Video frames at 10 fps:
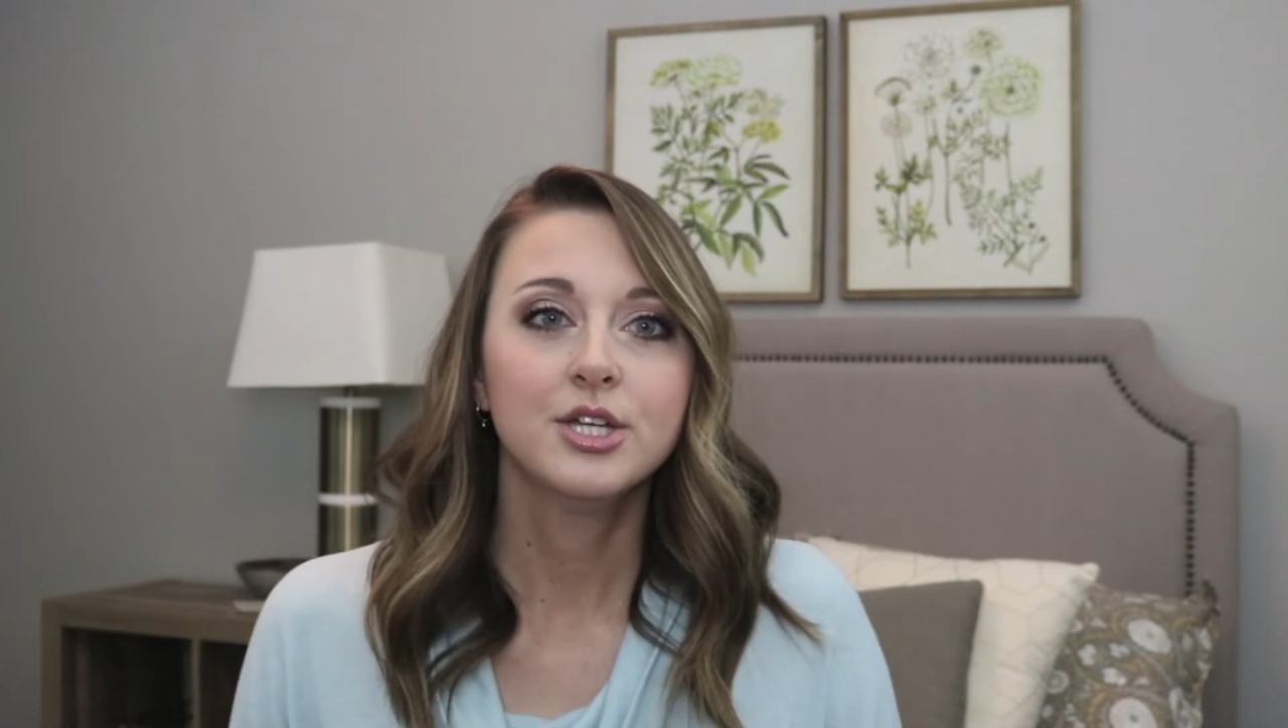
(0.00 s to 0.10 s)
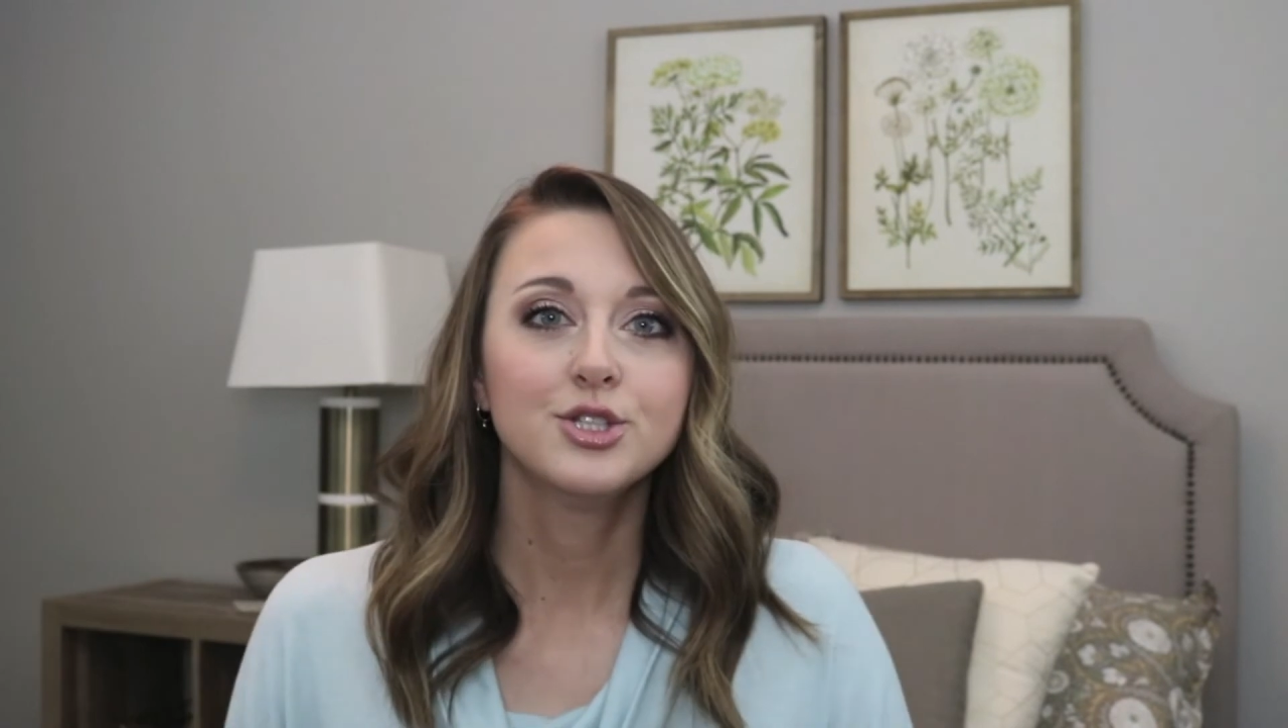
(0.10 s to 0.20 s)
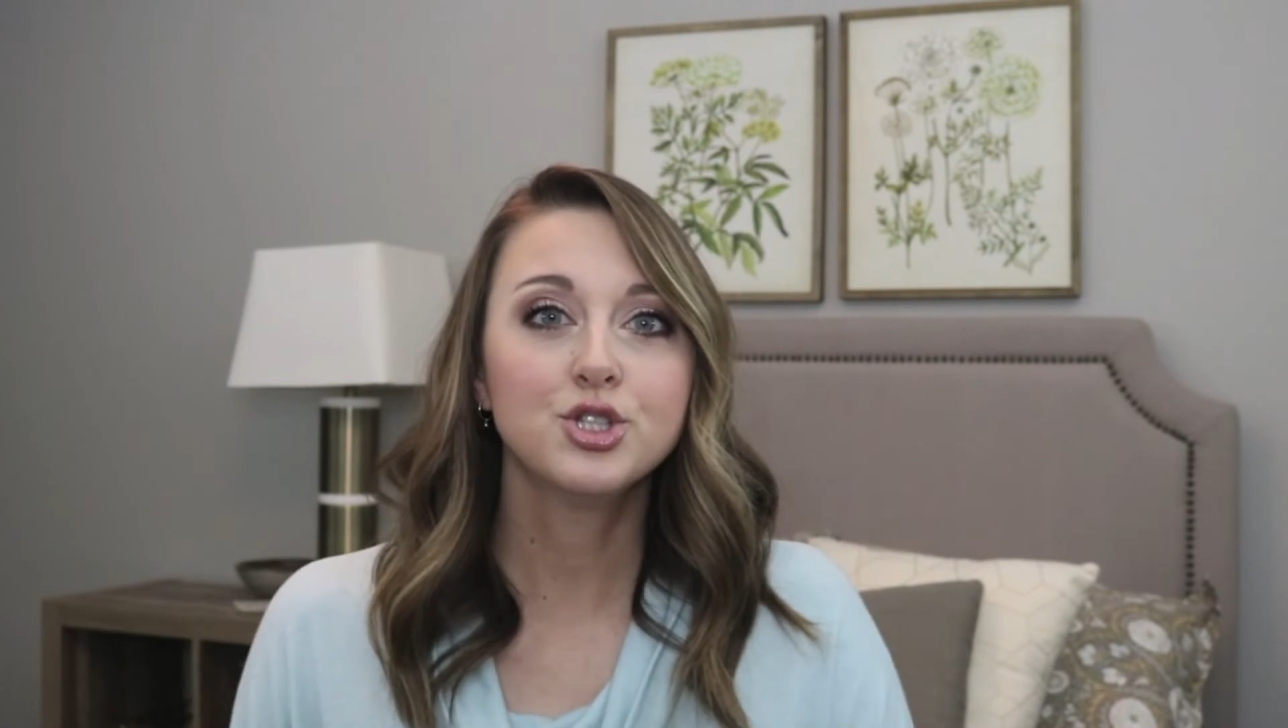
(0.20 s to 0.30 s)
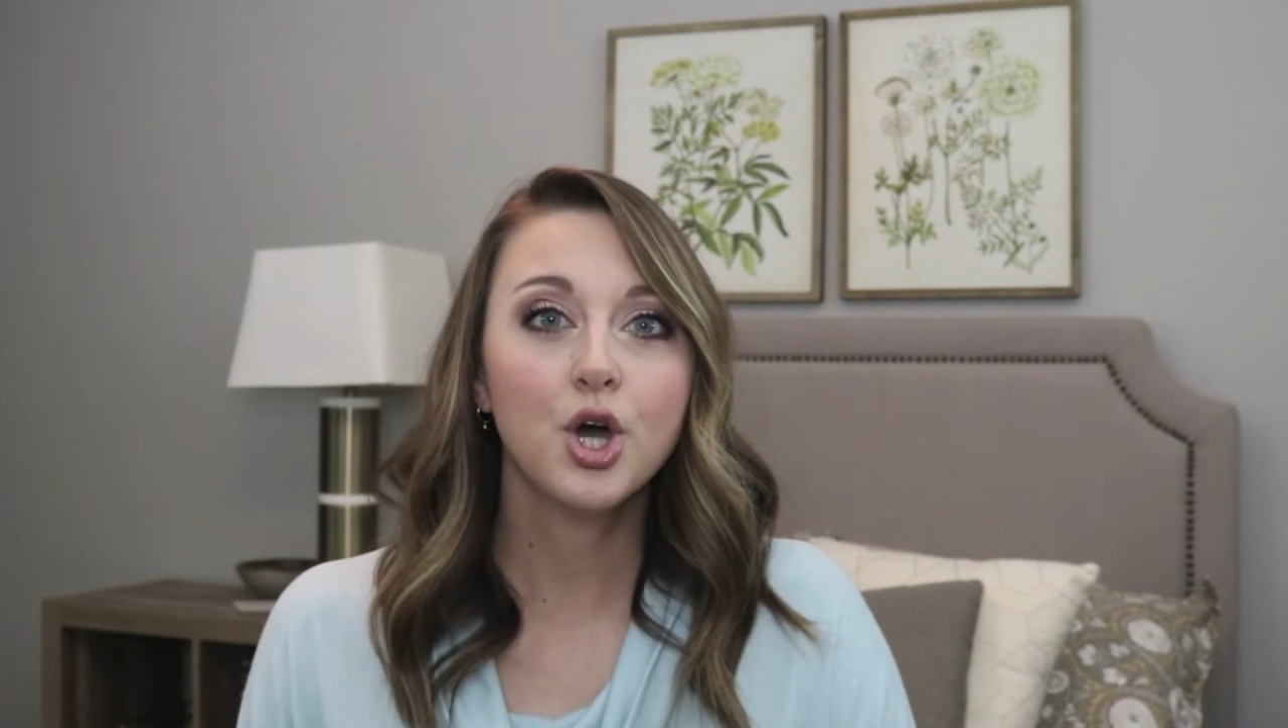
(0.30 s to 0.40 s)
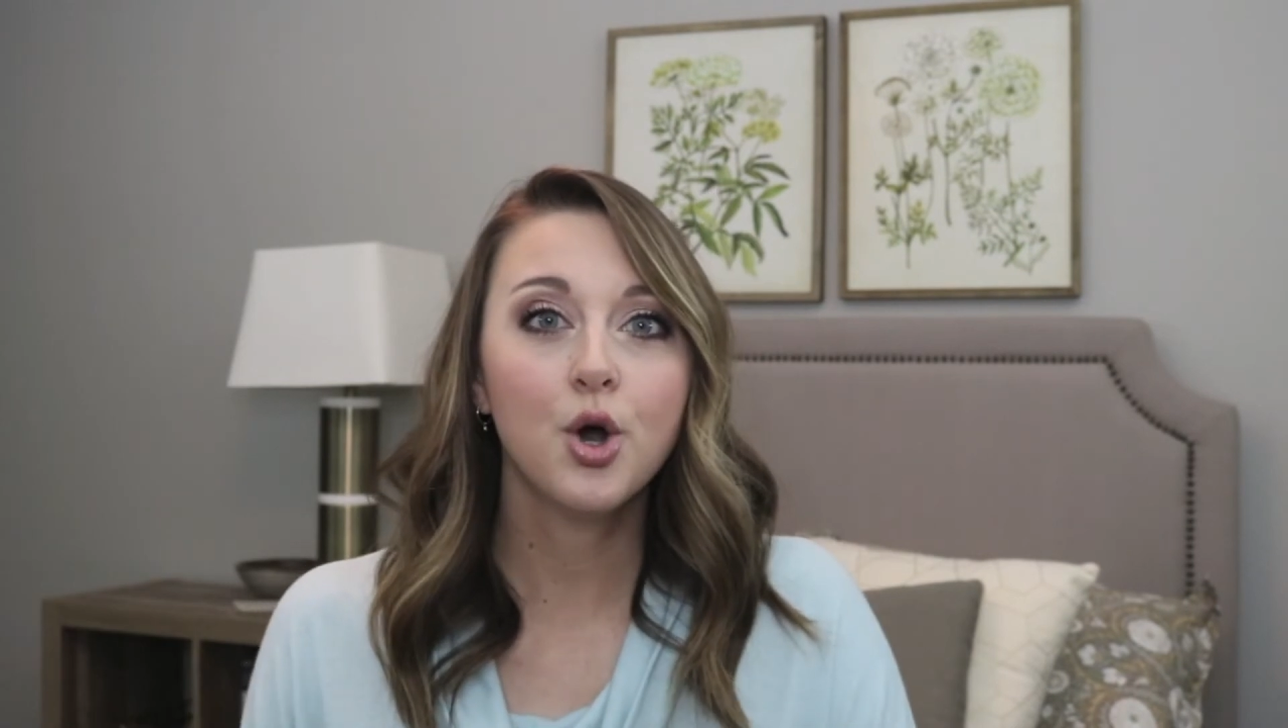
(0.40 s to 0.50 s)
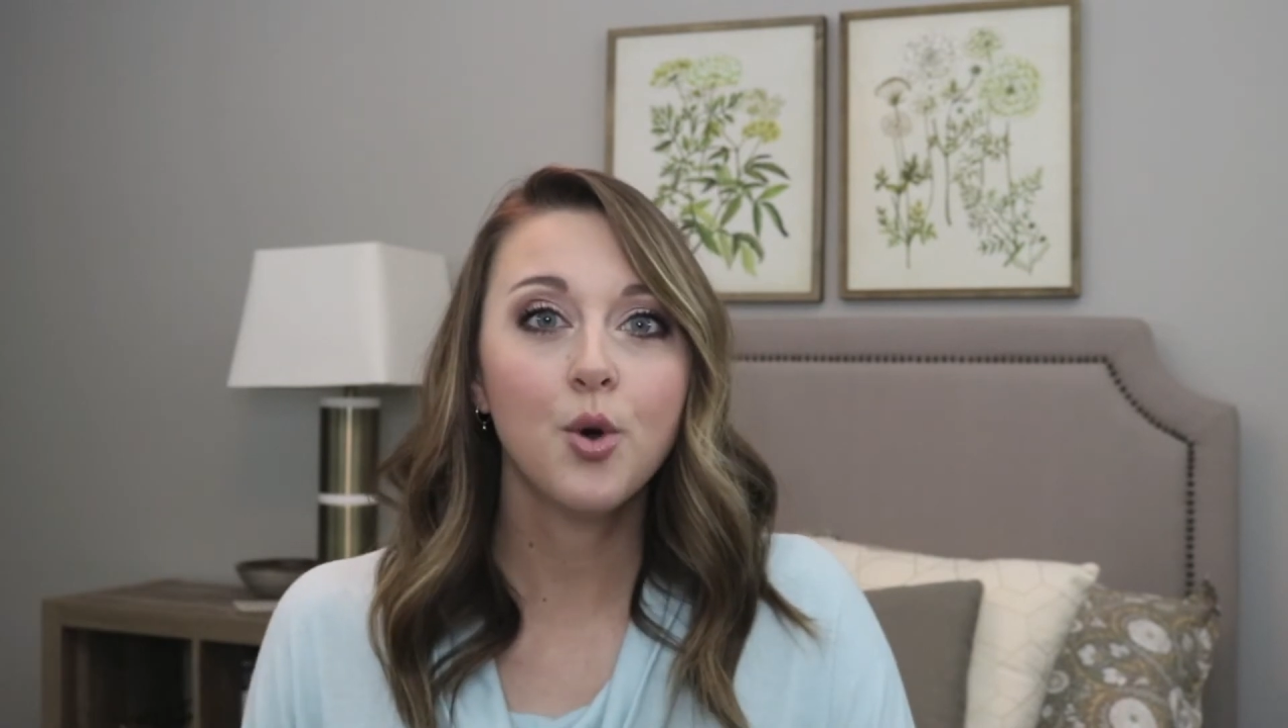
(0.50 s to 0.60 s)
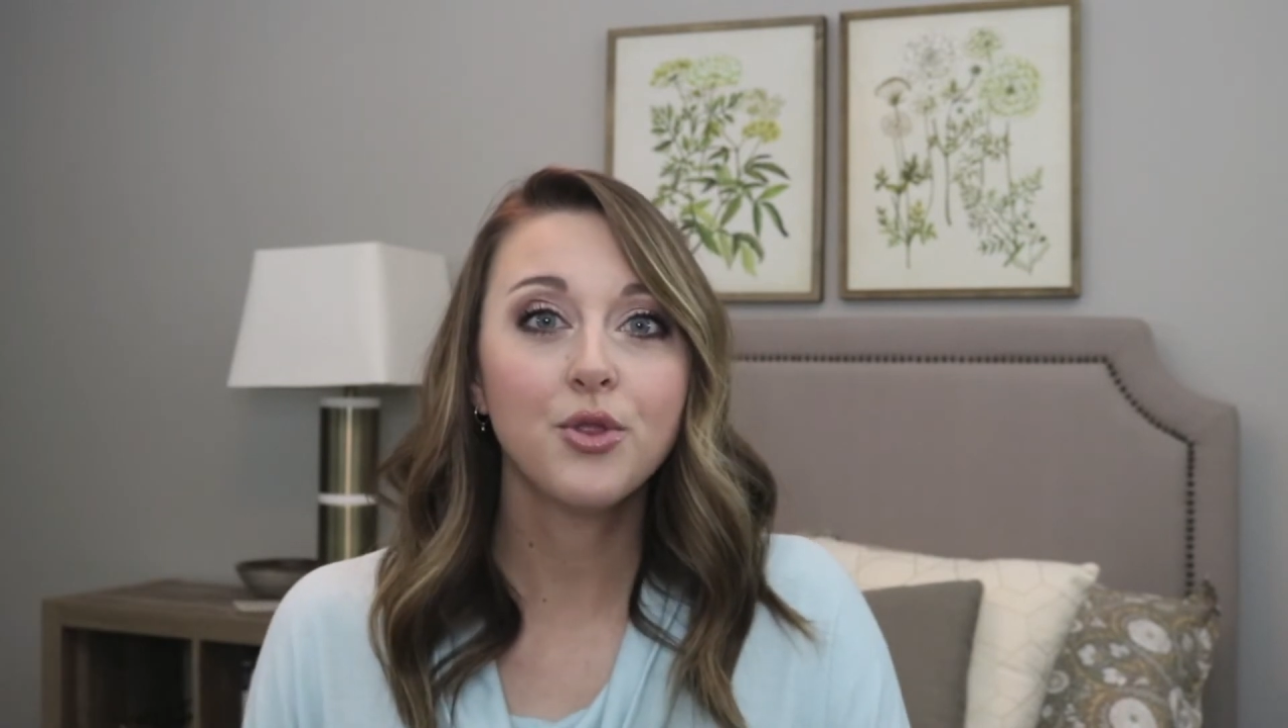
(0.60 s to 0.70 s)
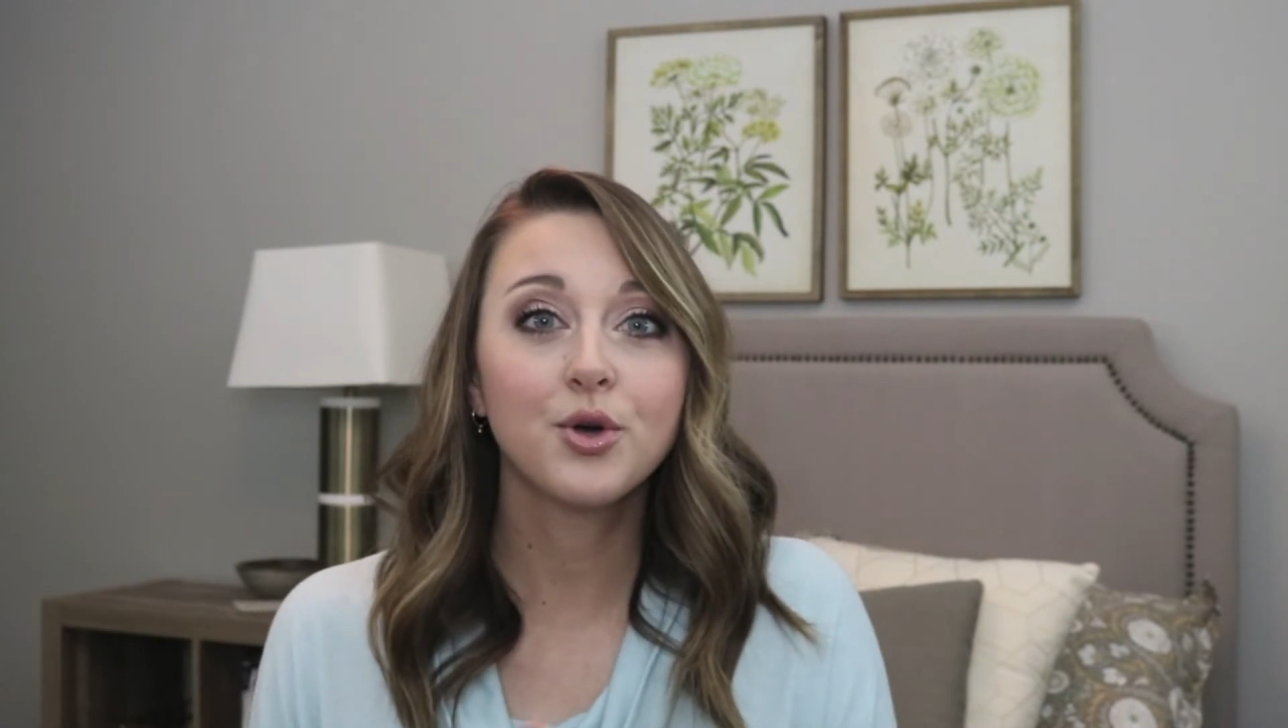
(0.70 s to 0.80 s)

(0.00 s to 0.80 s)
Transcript: So